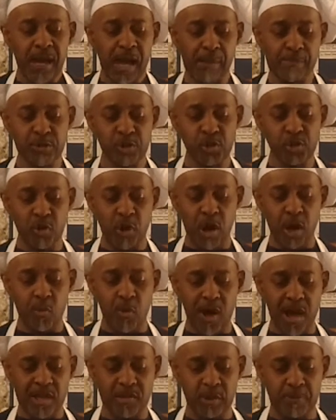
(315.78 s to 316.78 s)
I'm a
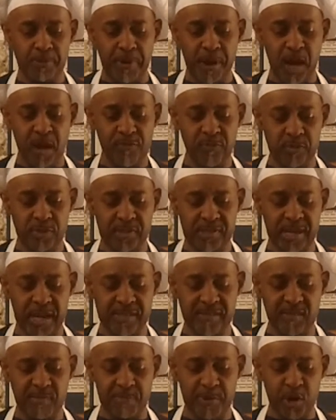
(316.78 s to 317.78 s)
strong, wiser, powerful,
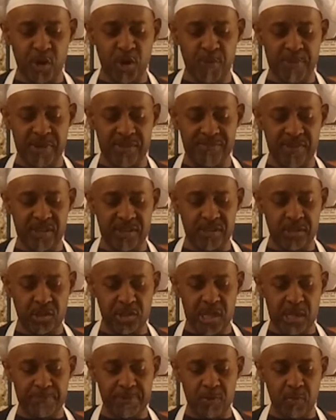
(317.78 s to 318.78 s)
decisive, miracle-manifesting,
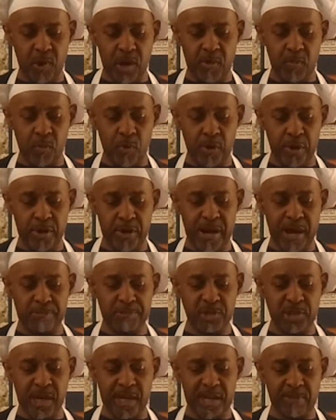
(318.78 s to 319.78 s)
champion-wide warrior.
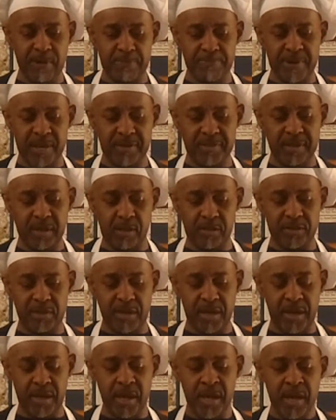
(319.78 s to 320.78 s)
I'm shocking my bank teller
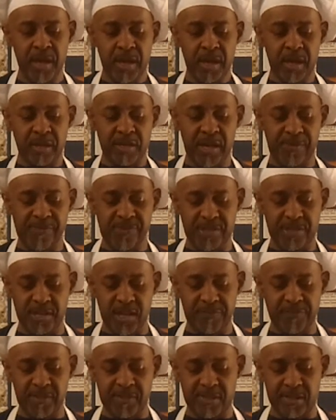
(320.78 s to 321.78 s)
today. Enough is
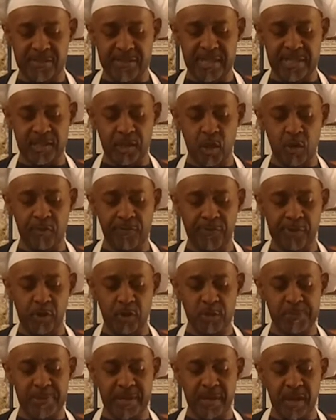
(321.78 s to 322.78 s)
enough. The success
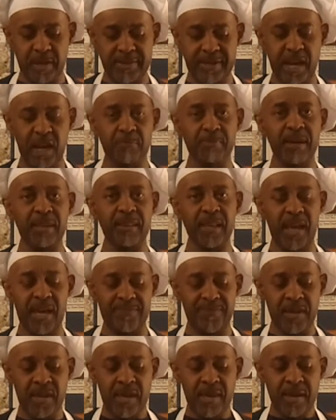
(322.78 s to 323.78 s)
overflow has begun now in my
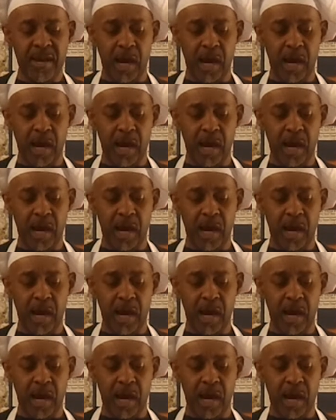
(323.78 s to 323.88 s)
life.